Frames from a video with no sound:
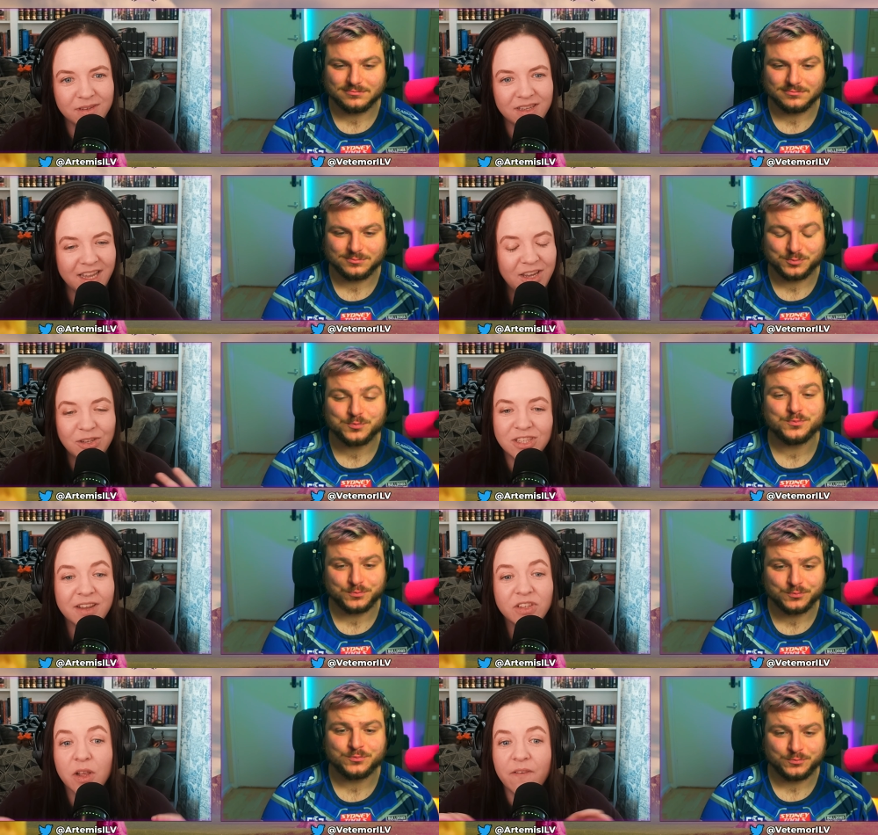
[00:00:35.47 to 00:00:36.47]
Speaker 1: Like, you just
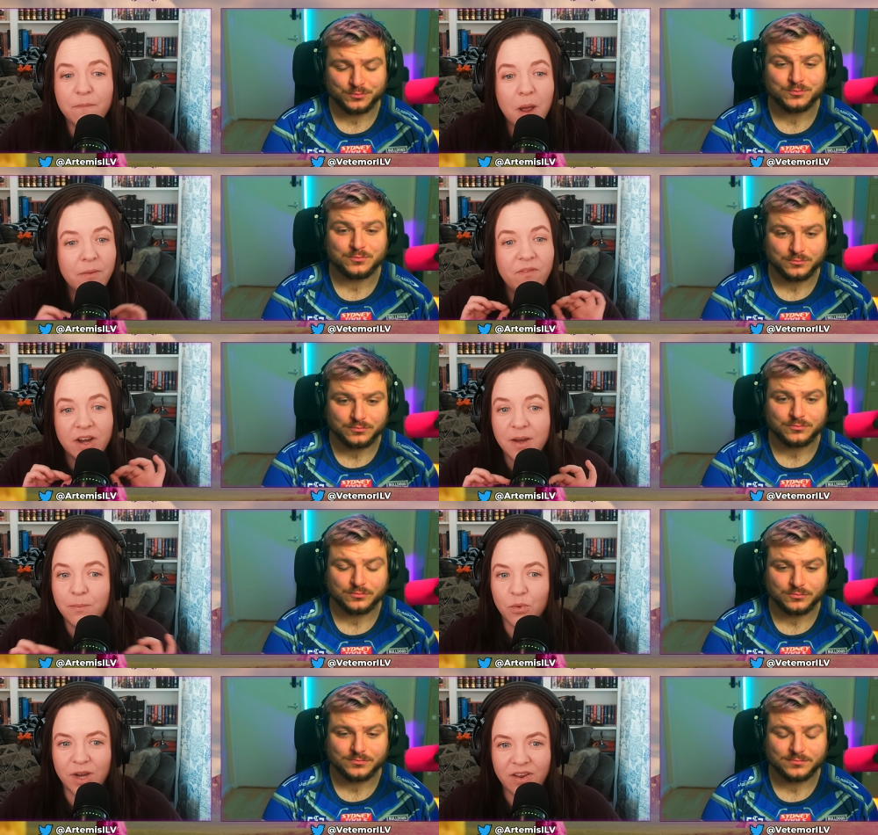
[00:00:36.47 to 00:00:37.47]
give us a, a very
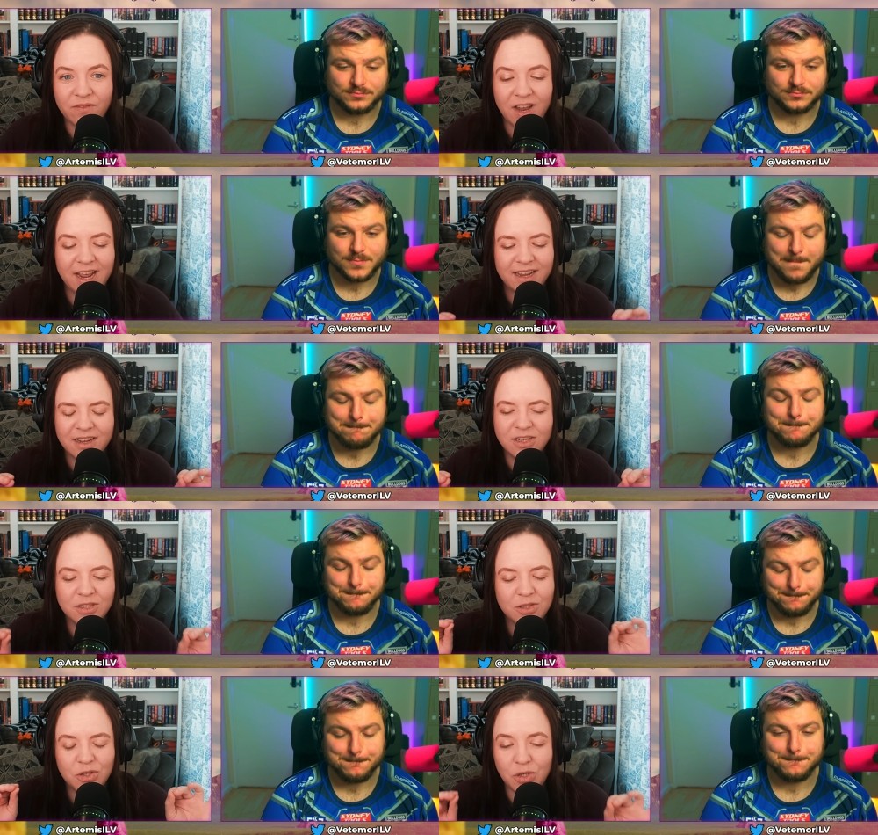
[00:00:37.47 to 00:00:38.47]
brief, like,
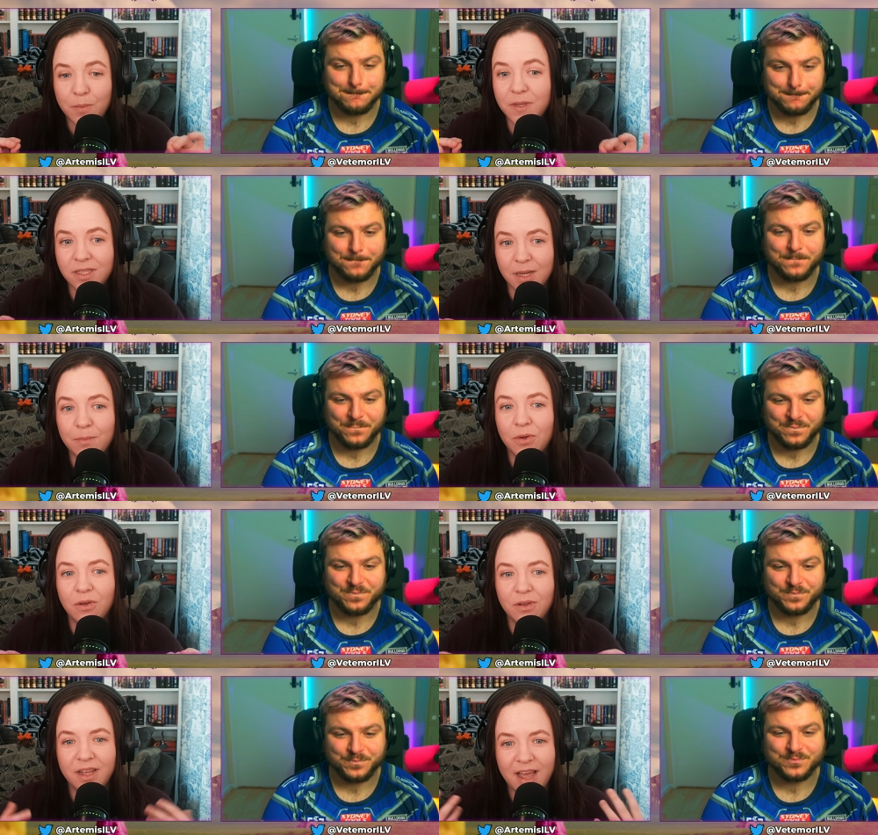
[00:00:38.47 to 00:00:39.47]
stupid,
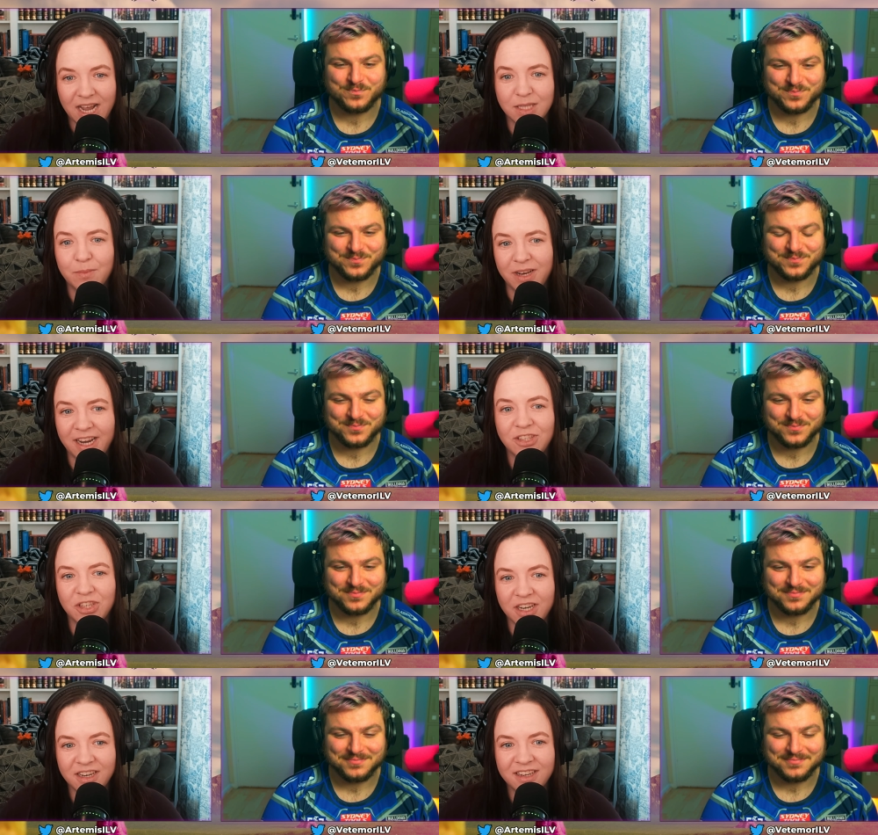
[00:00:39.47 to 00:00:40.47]
simple
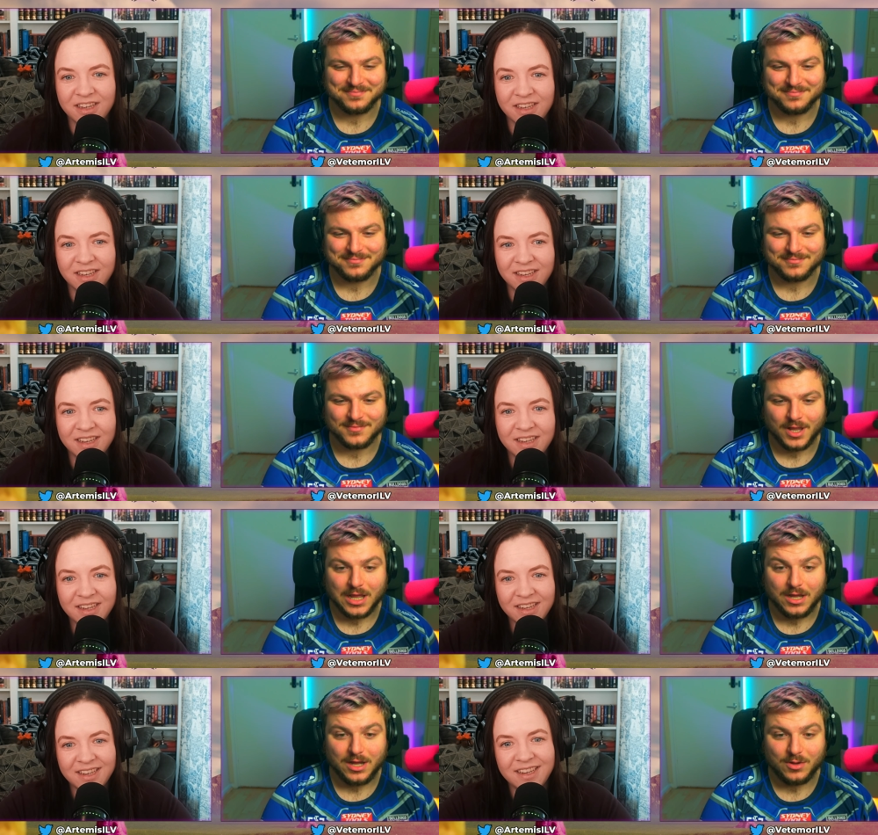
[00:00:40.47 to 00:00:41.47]
explanation.
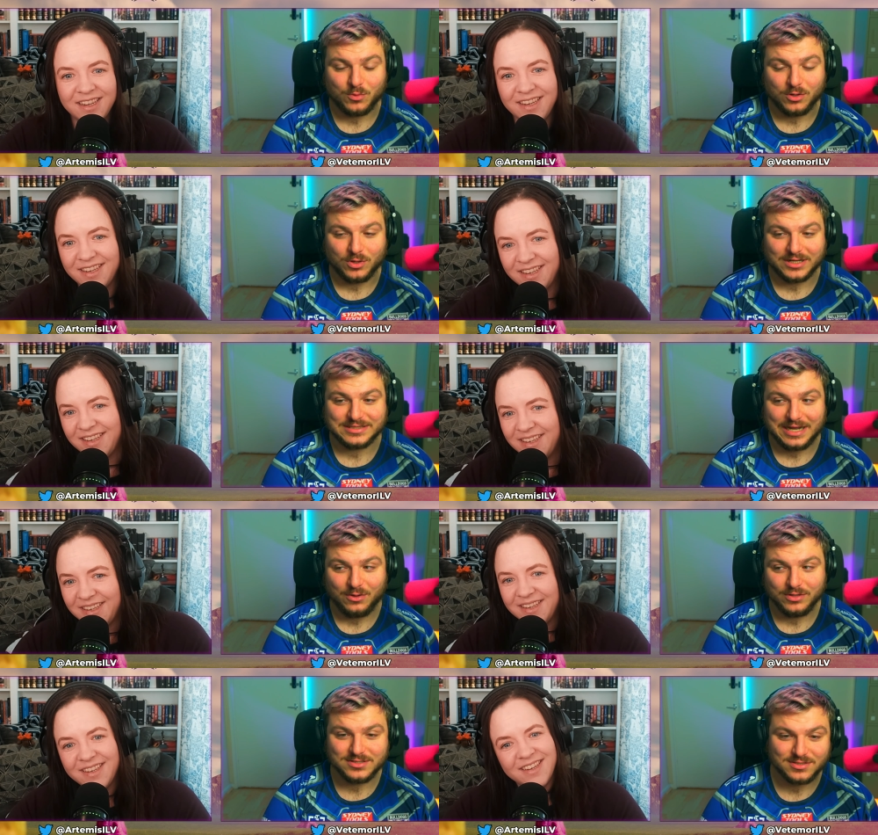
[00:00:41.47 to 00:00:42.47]
Speaker 2: Well, a
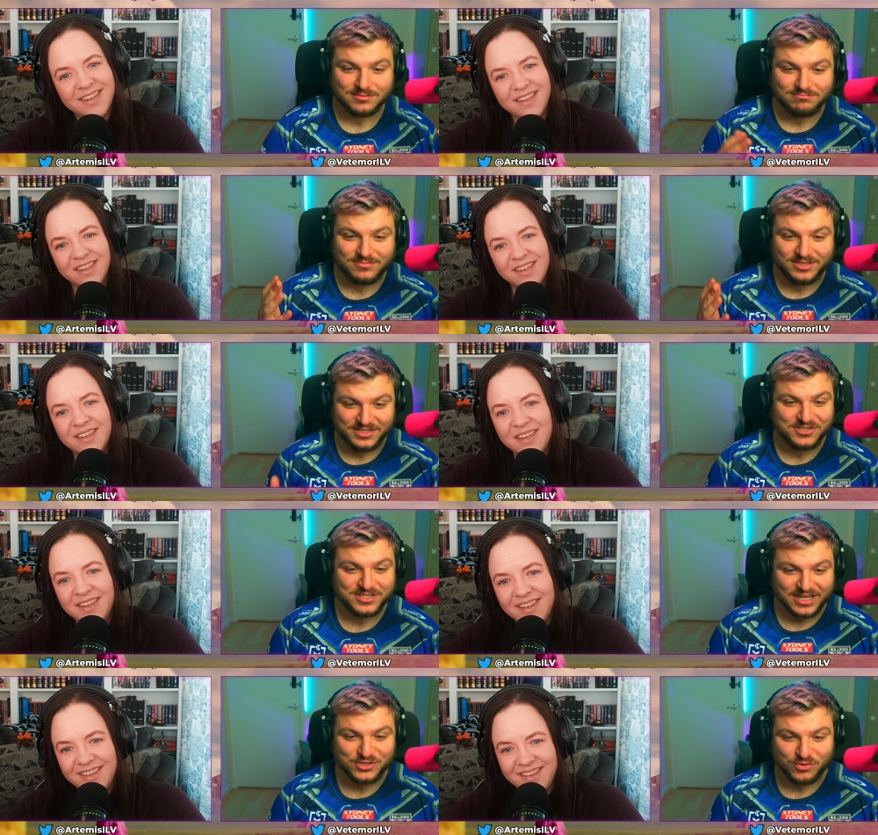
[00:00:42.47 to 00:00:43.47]
DAO is a
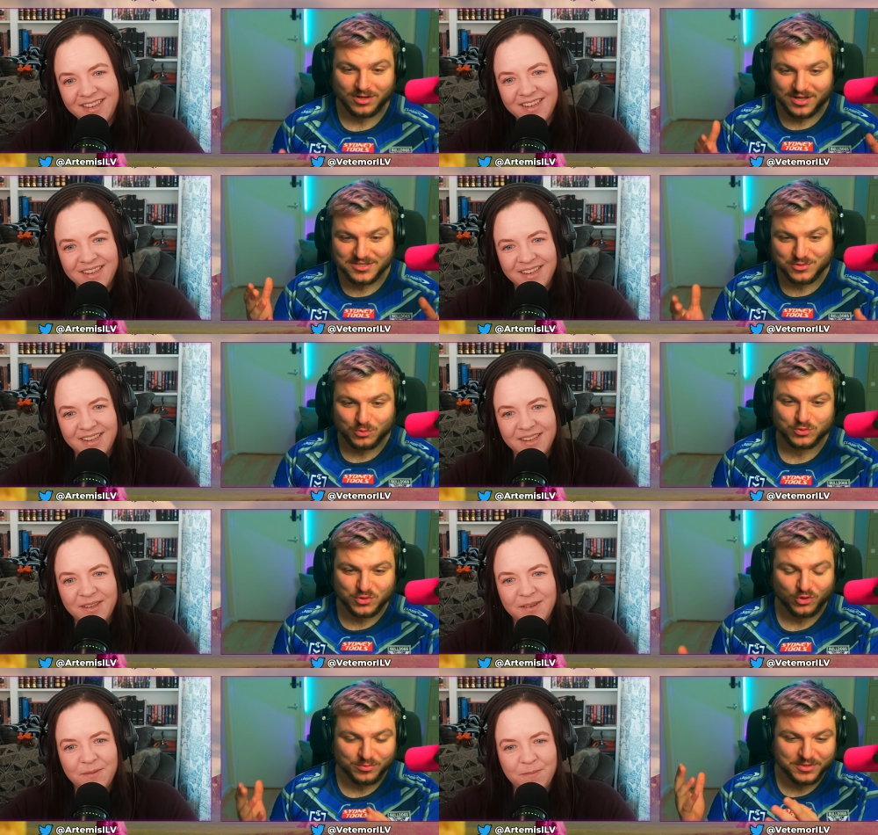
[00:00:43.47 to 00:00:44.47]
decentralized
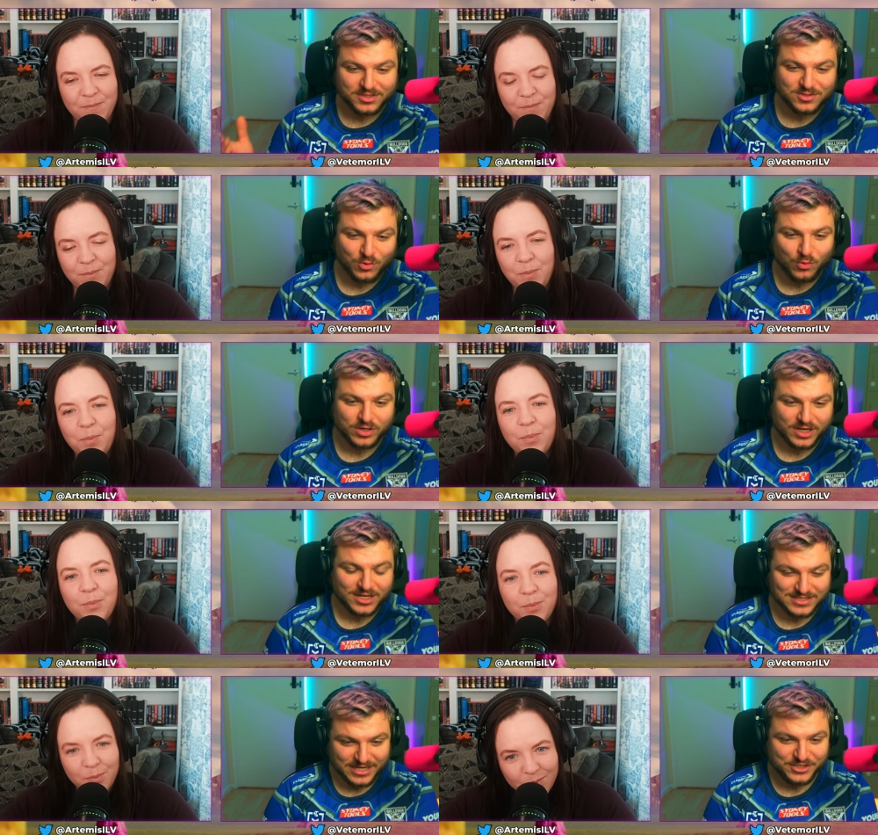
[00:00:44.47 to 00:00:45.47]
autonomous
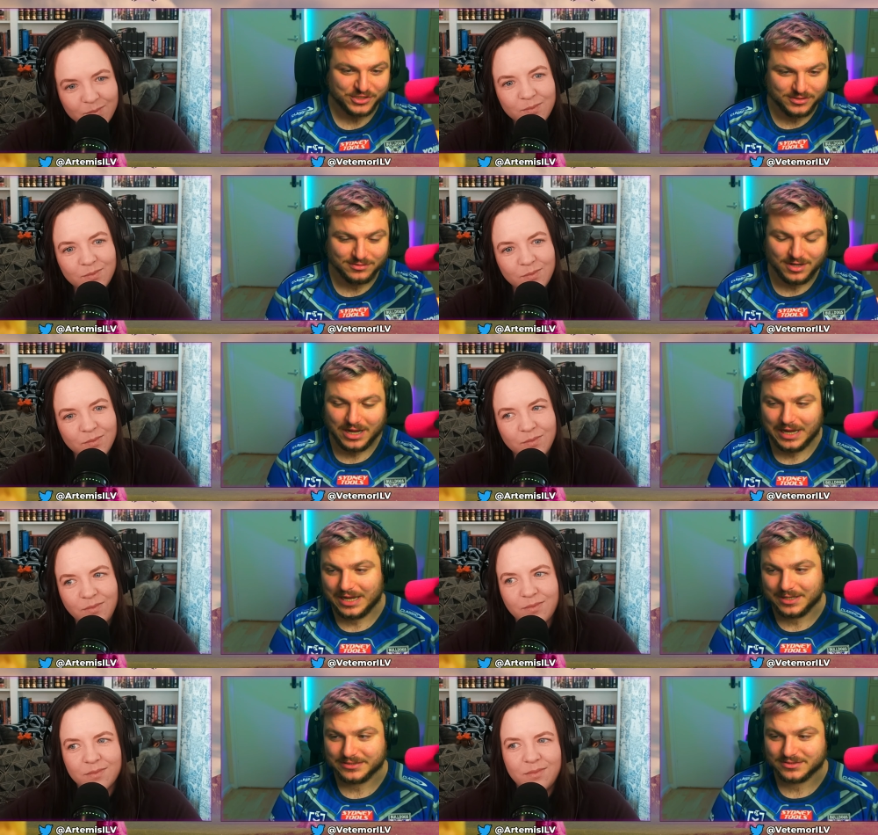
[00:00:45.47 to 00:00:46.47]
organization,
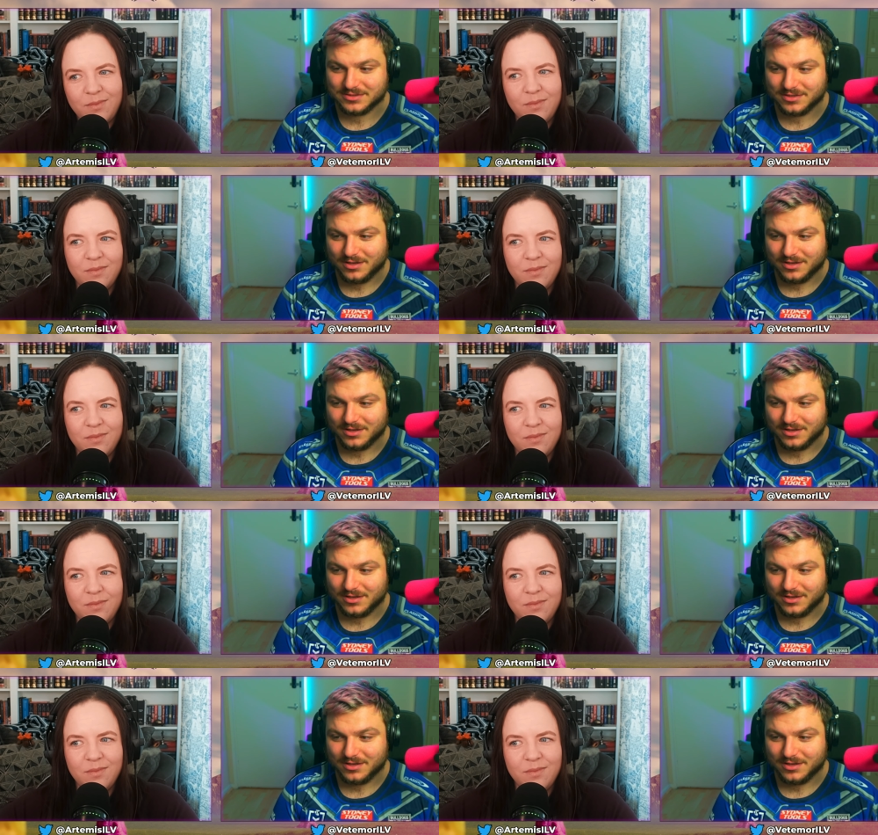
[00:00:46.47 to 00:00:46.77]
and